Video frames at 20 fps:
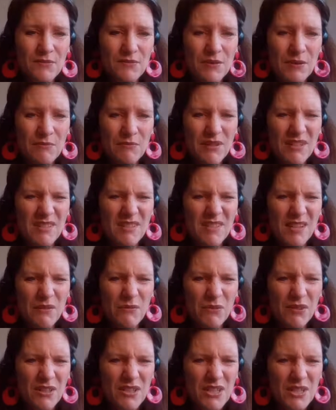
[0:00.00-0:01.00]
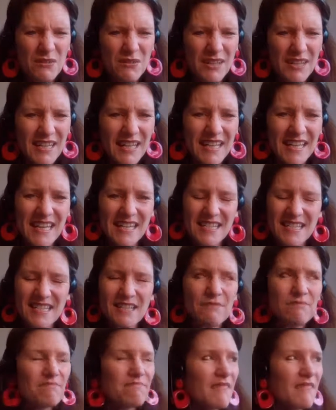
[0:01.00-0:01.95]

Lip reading: don't want to do it? And I guess,